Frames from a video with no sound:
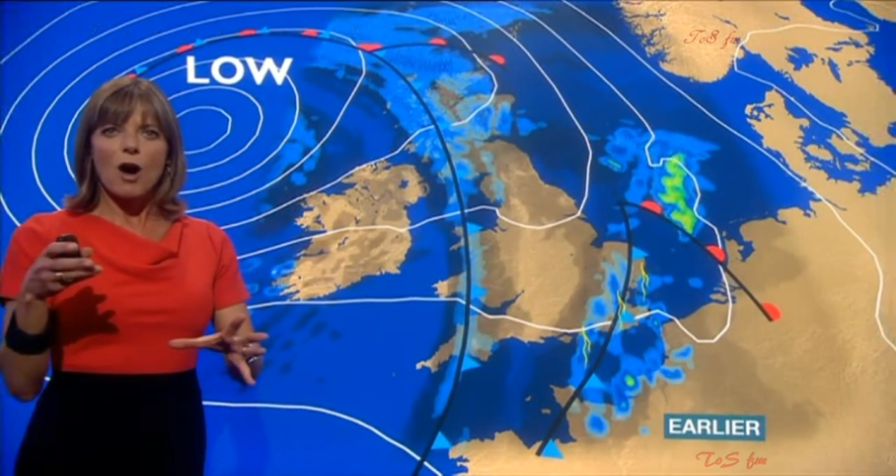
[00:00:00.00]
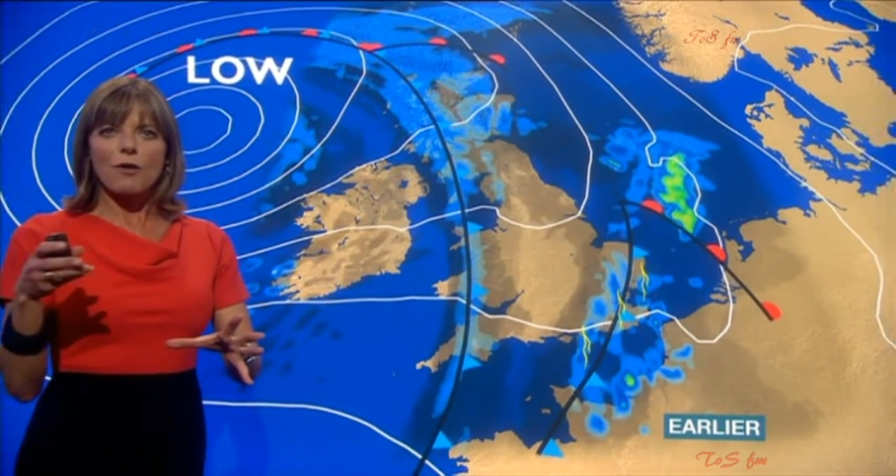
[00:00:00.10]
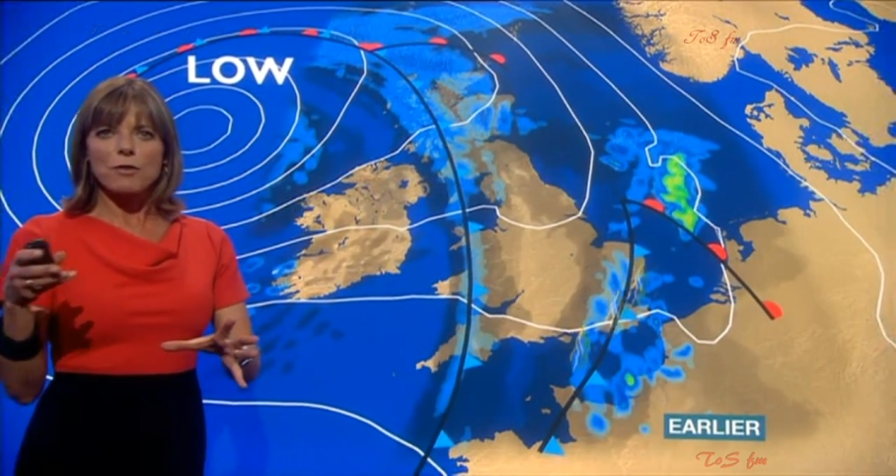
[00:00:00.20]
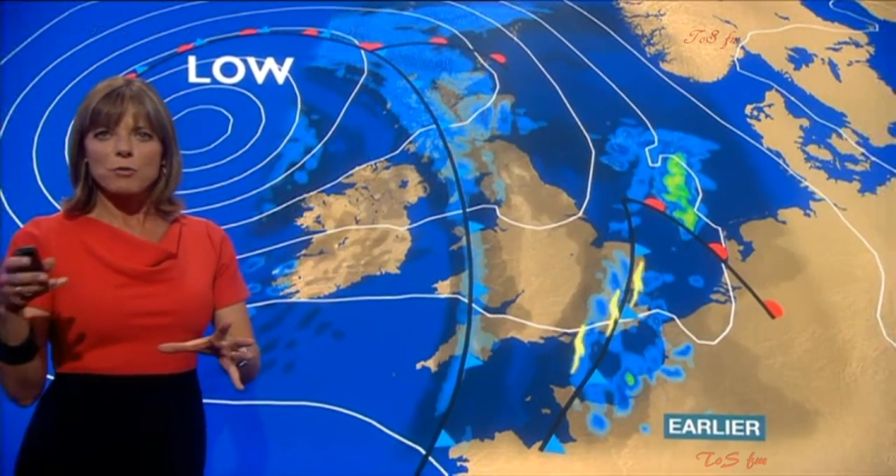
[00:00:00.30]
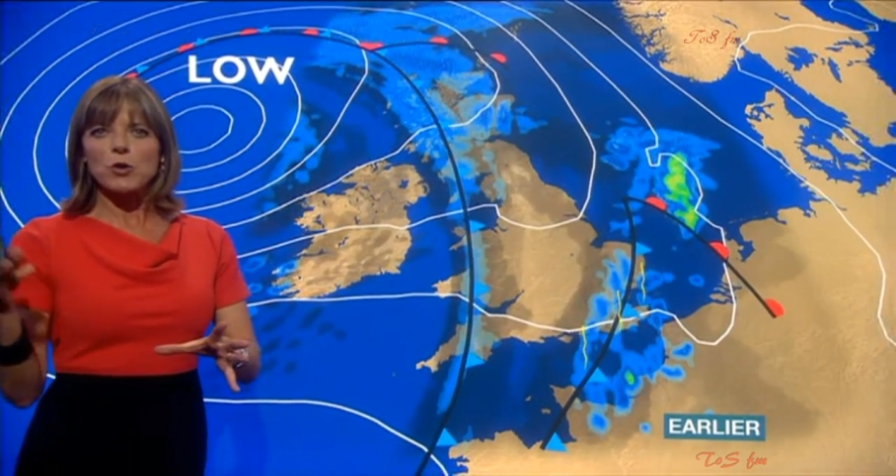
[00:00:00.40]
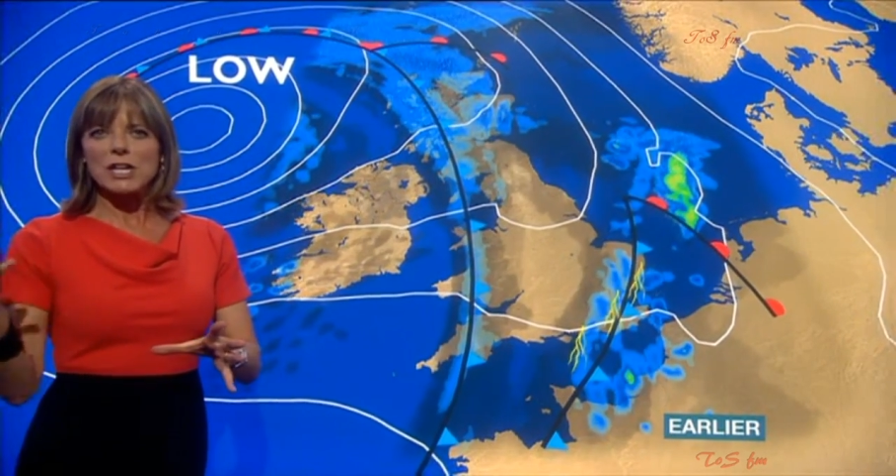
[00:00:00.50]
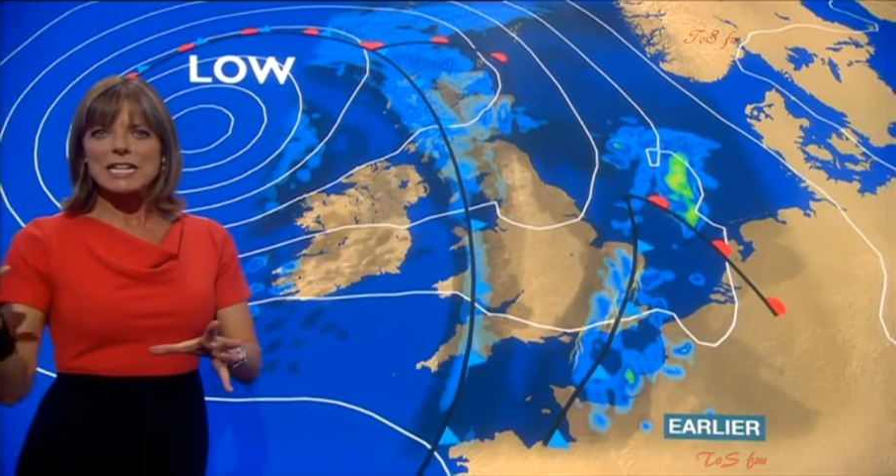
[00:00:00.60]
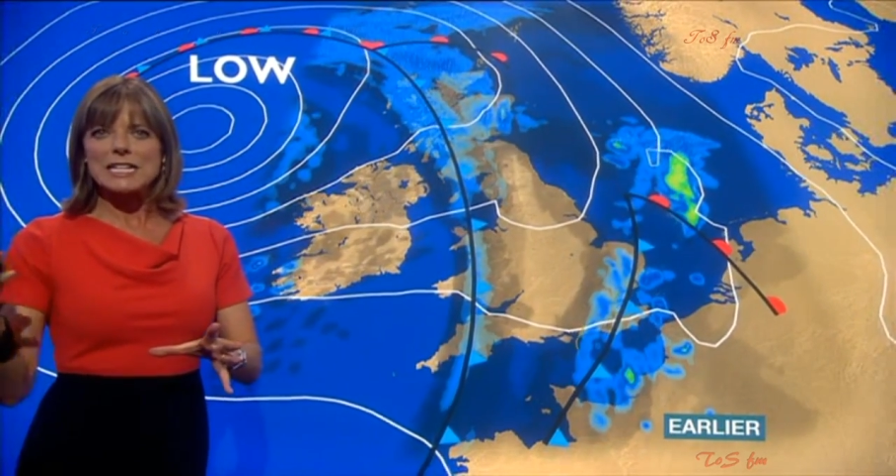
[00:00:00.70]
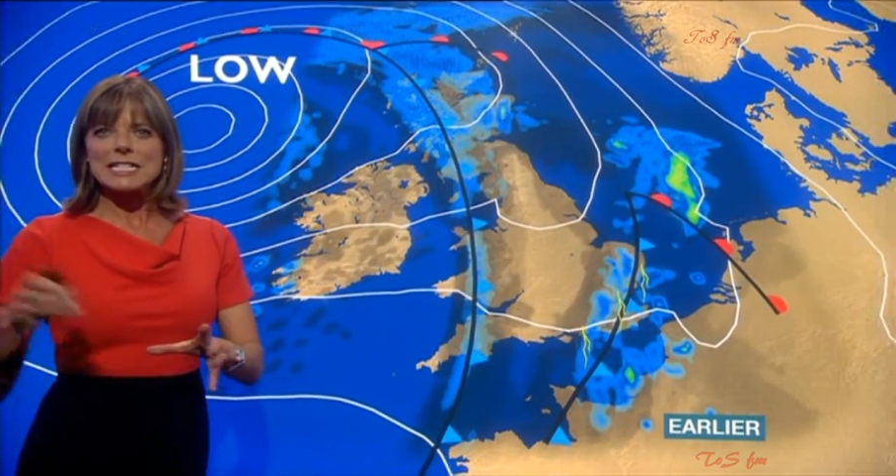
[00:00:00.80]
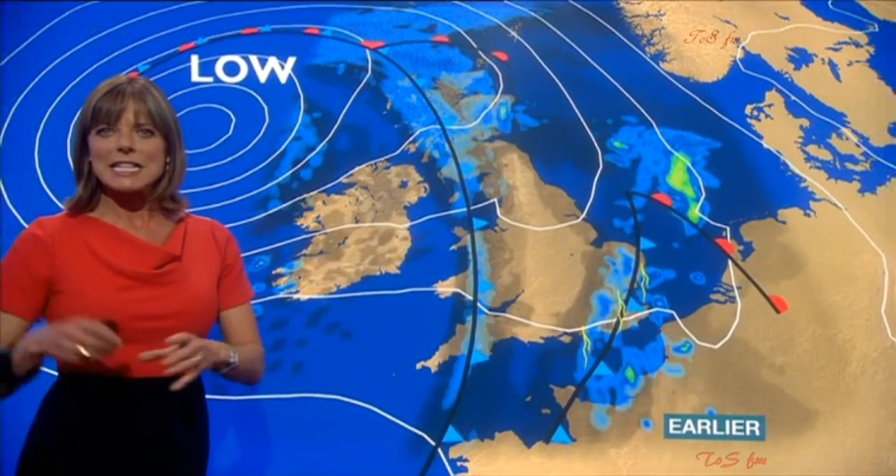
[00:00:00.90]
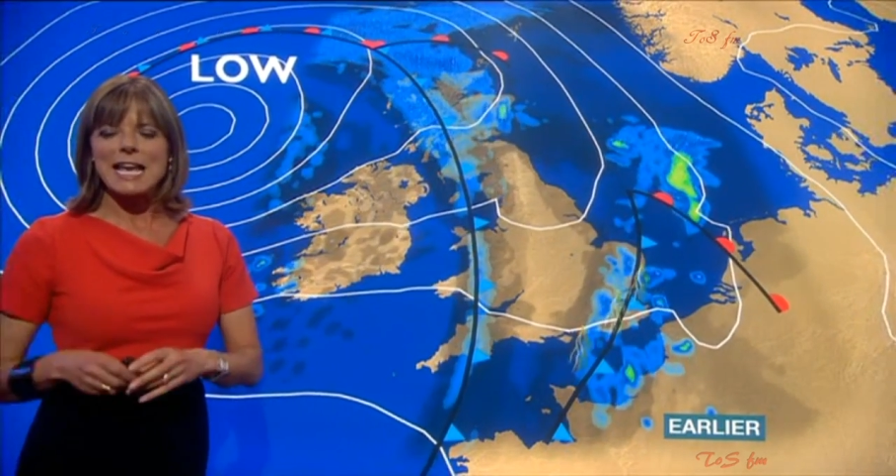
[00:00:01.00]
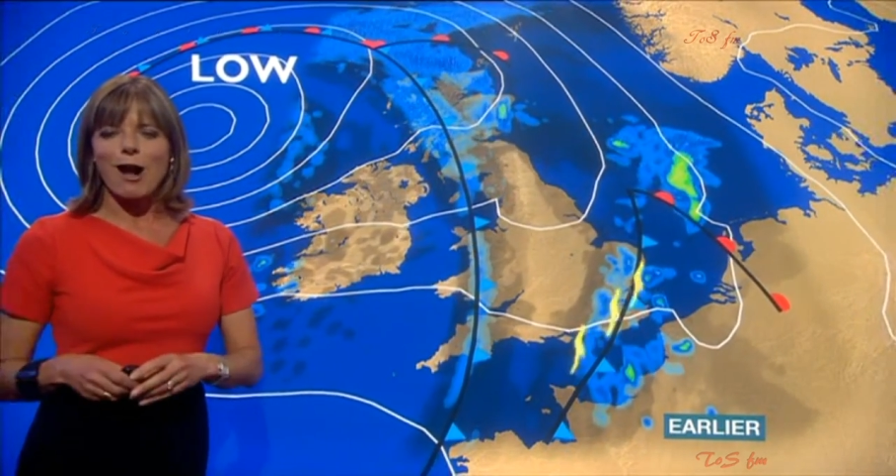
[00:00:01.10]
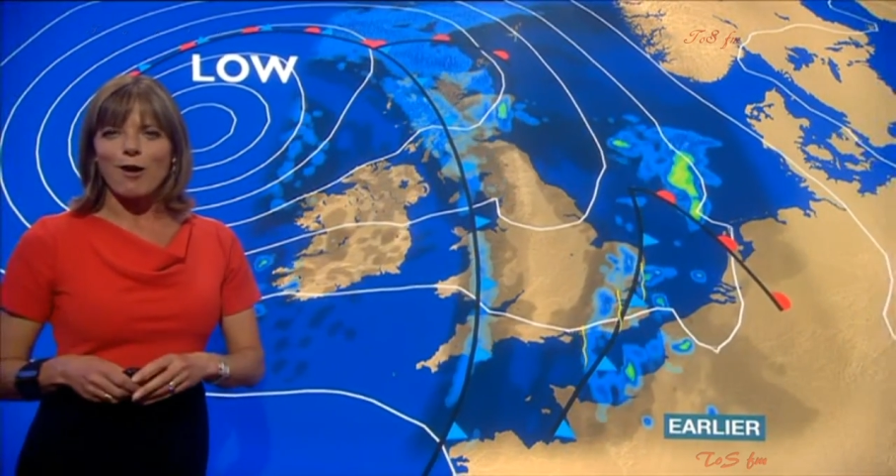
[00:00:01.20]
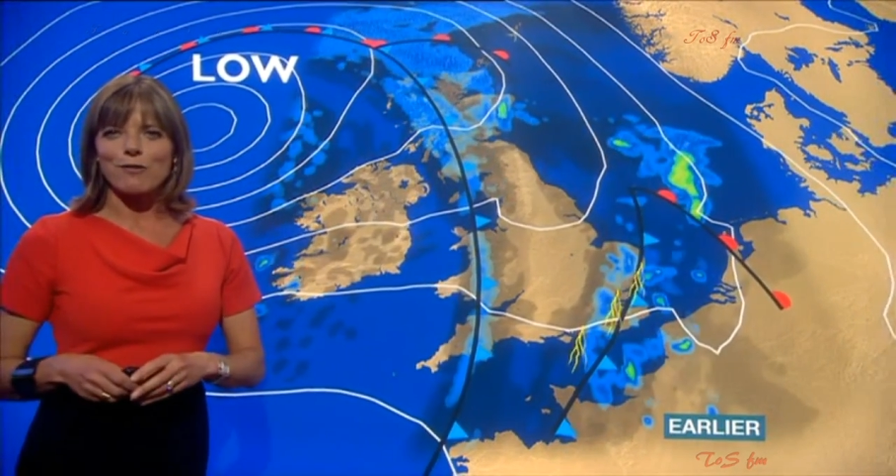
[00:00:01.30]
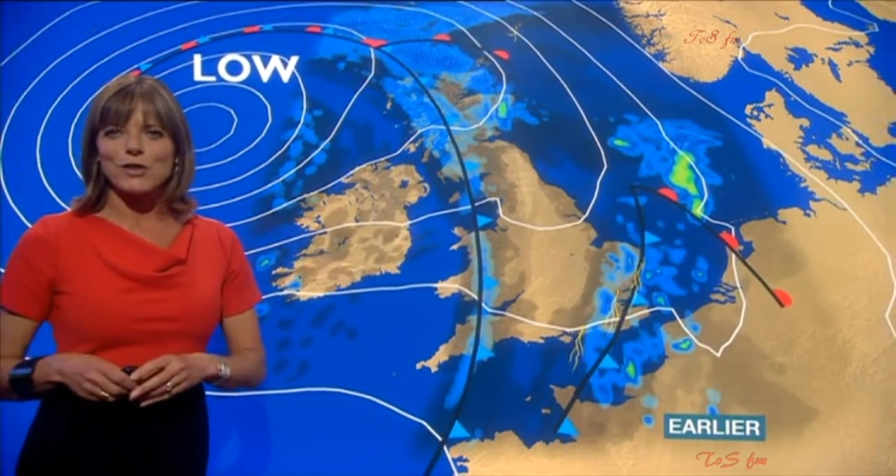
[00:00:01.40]
of the morning and into the
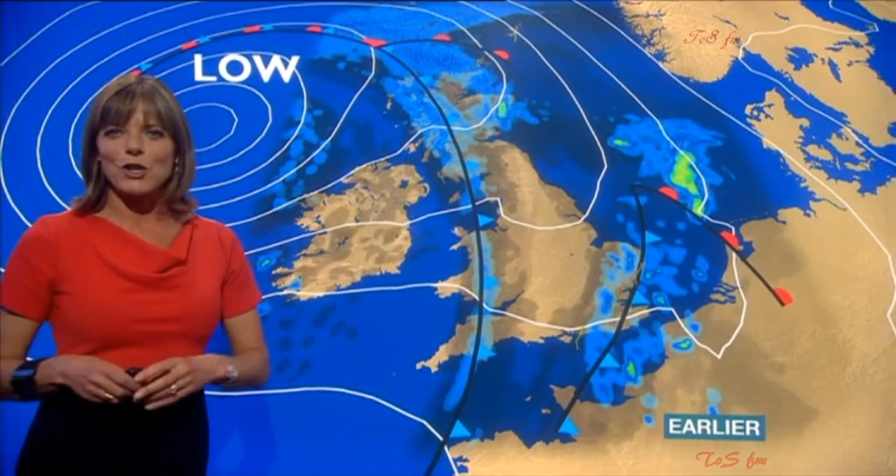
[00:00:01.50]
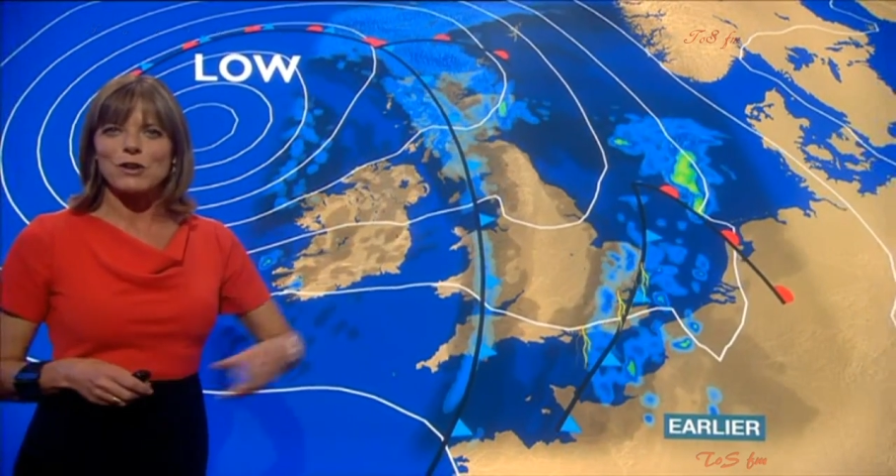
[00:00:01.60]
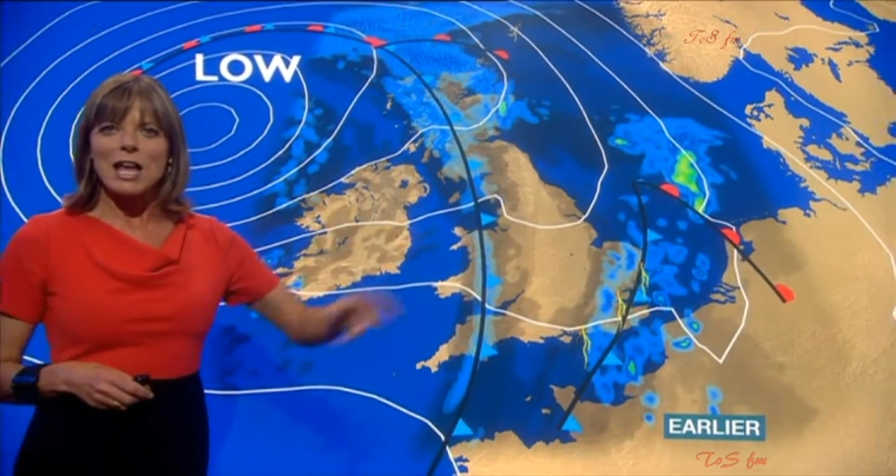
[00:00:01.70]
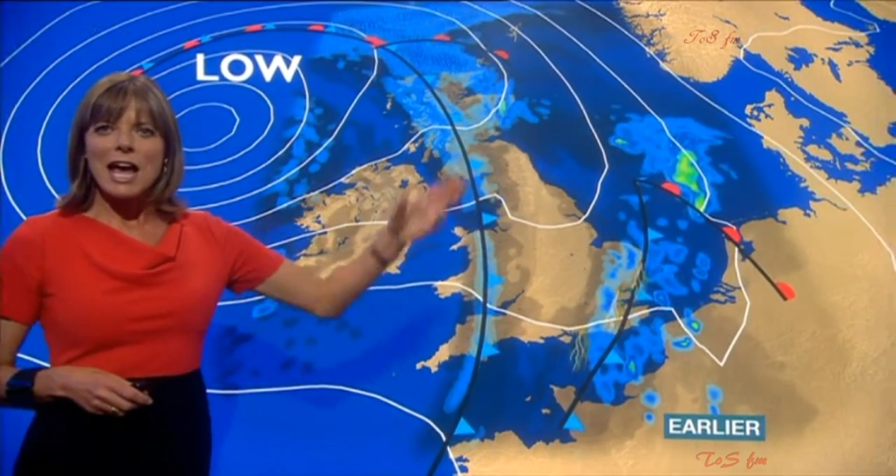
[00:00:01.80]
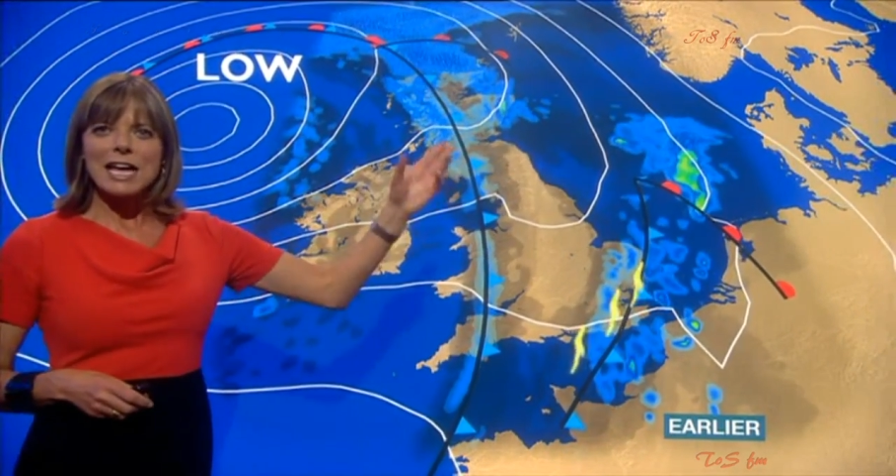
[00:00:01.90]
afternoon